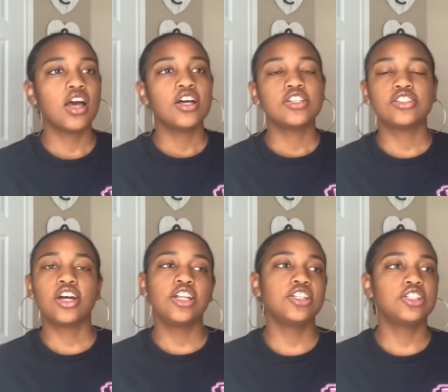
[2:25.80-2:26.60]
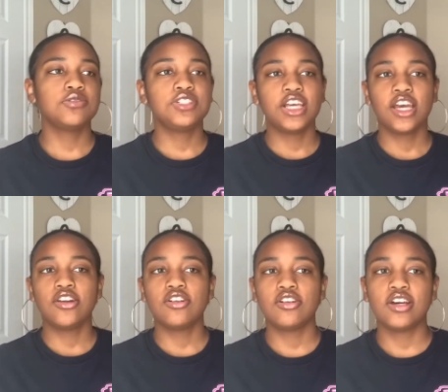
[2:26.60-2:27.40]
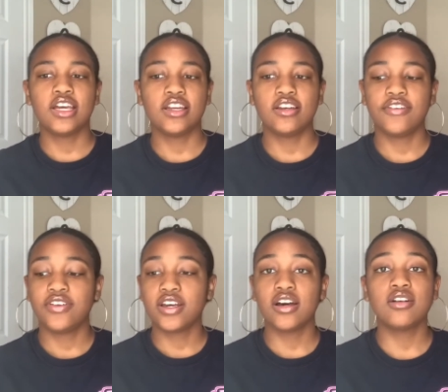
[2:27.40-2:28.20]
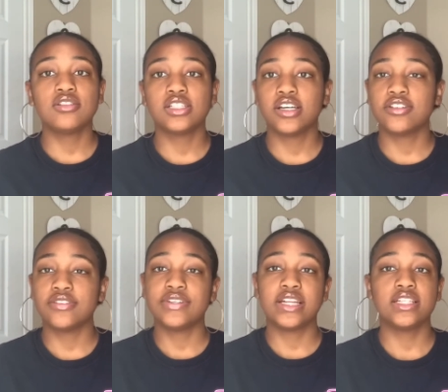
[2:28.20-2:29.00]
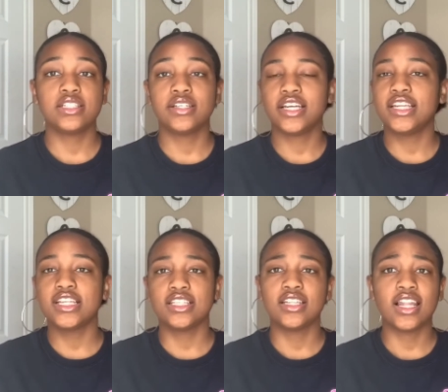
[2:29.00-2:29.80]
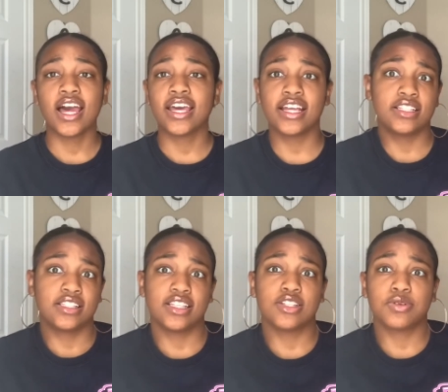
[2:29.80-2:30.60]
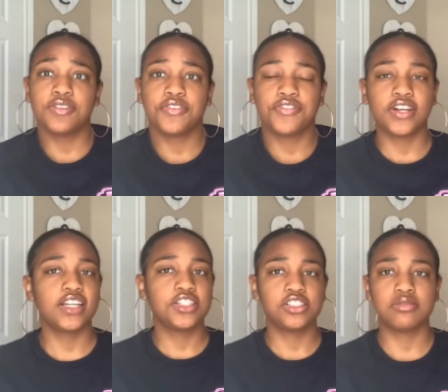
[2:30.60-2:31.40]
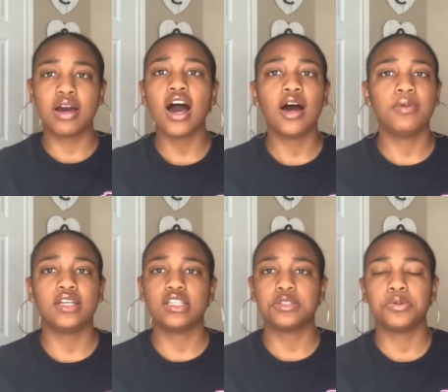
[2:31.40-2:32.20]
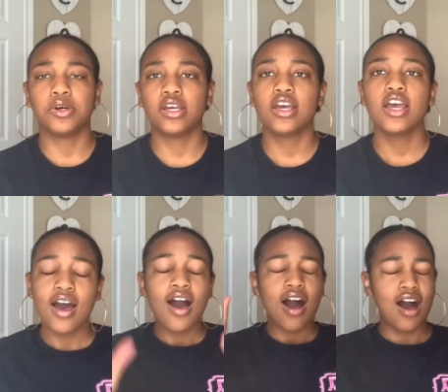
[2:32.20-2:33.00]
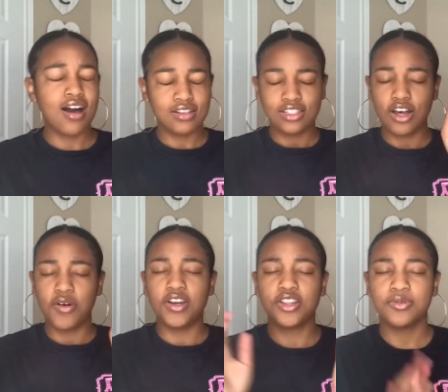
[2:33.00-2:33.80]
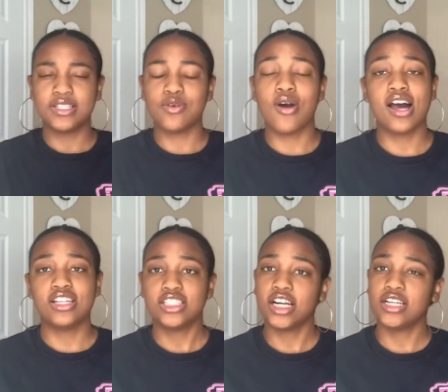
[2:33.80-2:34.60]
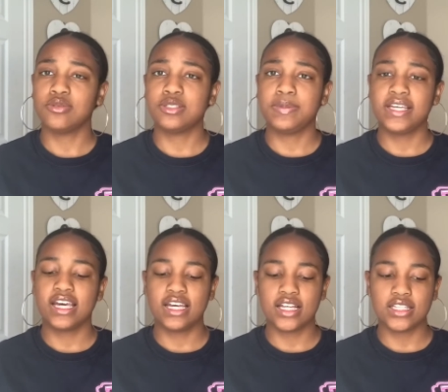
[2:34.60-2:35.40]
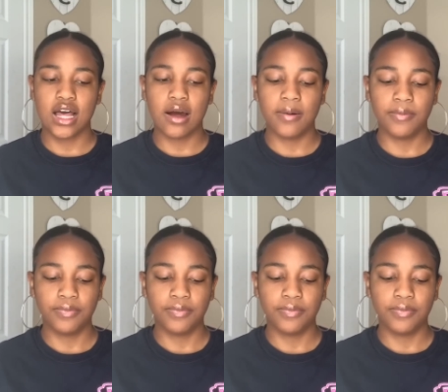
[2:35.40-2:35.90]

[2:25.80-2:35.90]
start a YouTube channel and if it goes, it goes. If it doesn't, it doesn't. Like it's it's really for fun. It's just my hobby at this point. Also, another reason why I started was because um